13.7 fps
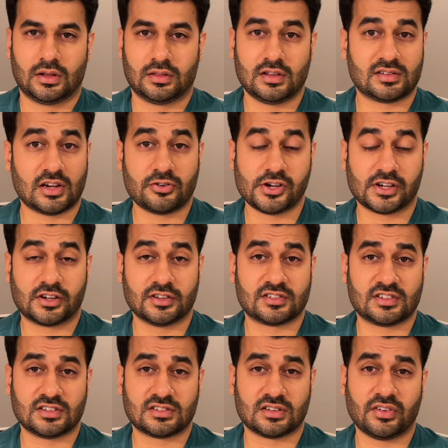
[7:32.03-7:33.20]
This area
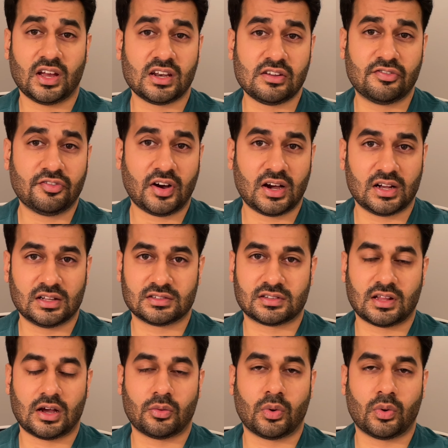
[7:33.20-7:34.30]
consists of any files that